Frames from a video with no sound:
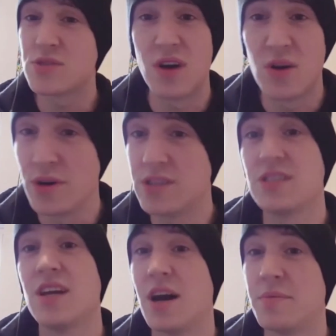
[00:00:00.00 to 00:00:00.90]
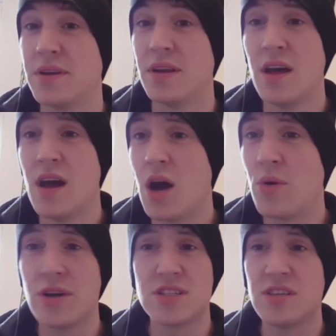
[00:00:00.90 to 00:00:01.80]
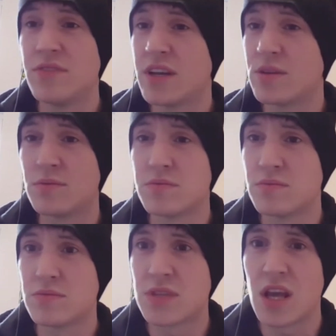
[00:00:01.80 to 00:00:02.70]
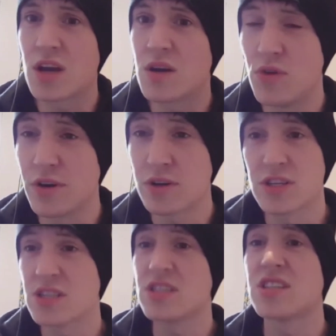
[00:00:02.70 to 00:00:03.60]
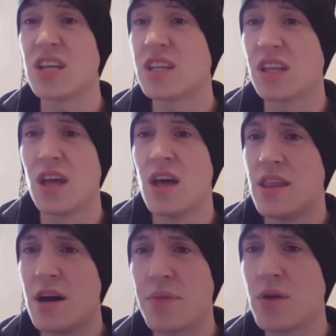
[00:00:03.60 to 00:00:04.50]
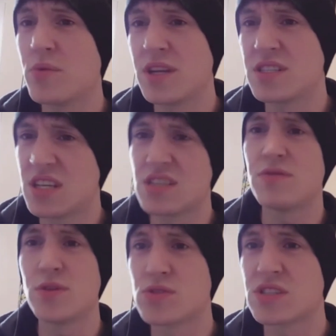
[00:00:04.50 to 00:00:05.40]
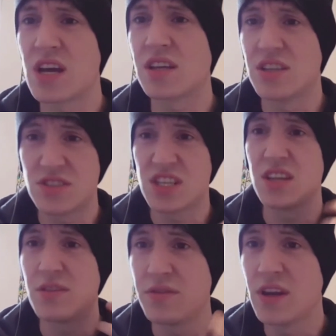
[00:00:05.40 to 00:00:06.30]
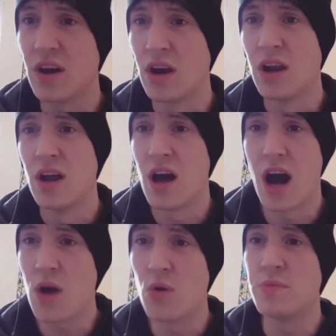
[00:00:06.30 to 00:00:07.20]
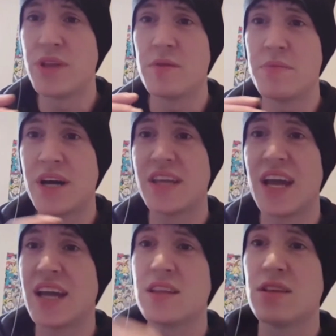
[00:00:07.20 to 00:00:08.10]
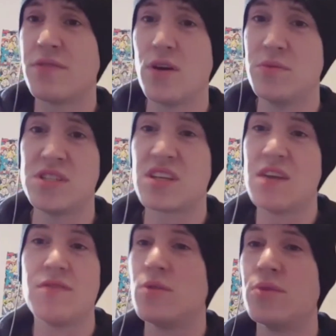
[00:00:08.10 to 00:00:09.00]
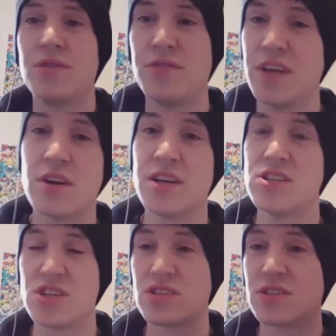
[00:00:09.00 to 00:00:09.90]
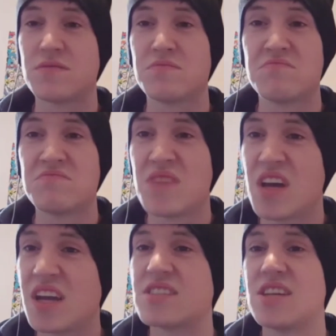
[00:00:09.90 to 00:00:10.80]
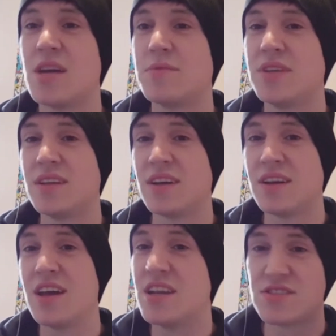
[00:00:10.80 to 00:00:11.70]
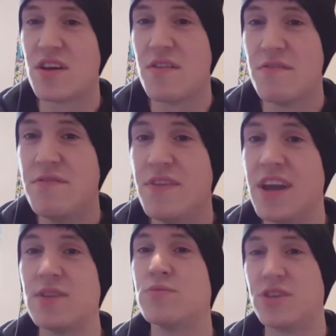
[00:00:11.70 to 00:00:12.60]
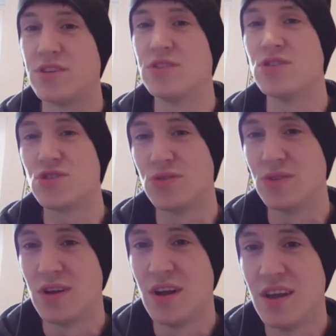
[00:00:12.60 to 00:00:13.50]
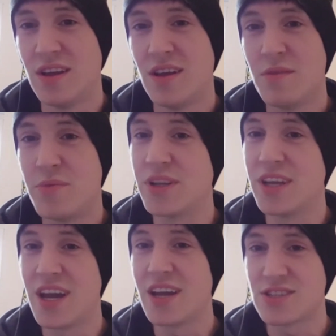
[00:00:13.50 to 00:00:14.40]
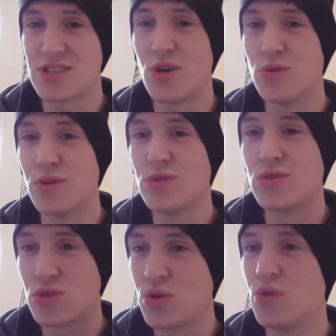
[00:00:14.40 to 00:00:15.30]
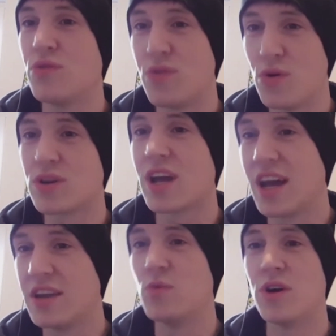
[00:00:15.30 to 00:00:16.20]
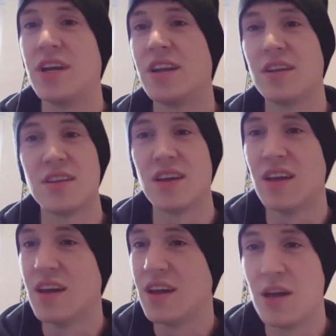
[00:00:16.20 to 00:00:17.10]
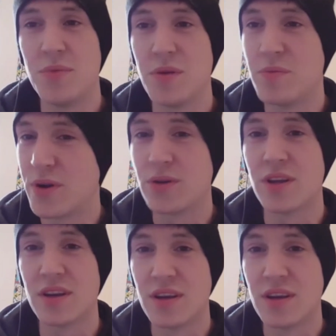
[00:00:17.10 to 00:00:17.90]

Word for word: what I want to see happen. I want to see Venom take him over, because as you said, that bit where he says he feels sick, you see the fear. I hope that by the end of the film, he's gave up with fear and he's just accepted it, and it's Venom running the show. Yeah, but right. yet still, two folk in one entity. It'd be brilliant.